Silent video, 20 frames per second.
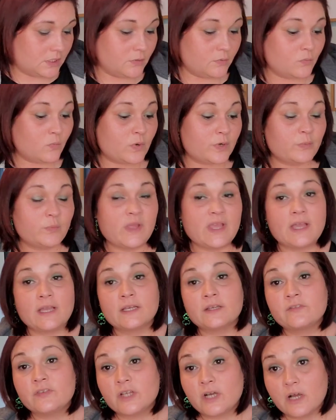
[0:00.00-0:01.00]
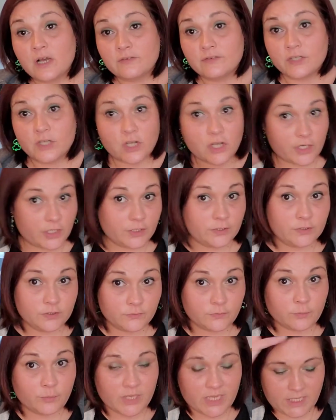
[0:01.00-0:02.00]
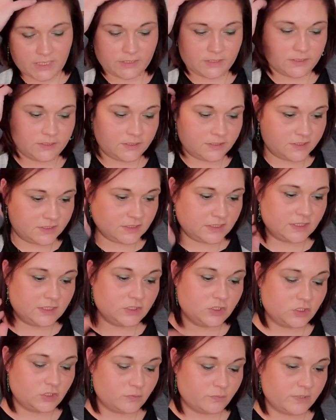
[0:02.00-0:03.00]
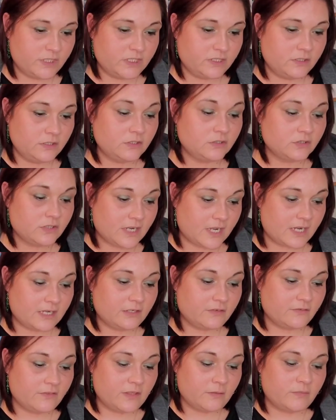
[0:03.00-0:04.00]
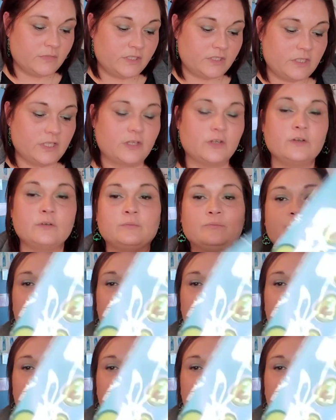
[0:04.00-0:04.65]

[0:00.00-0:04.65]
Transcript: One pack of the avocados for Peyton's Easter bin, nine of them in there.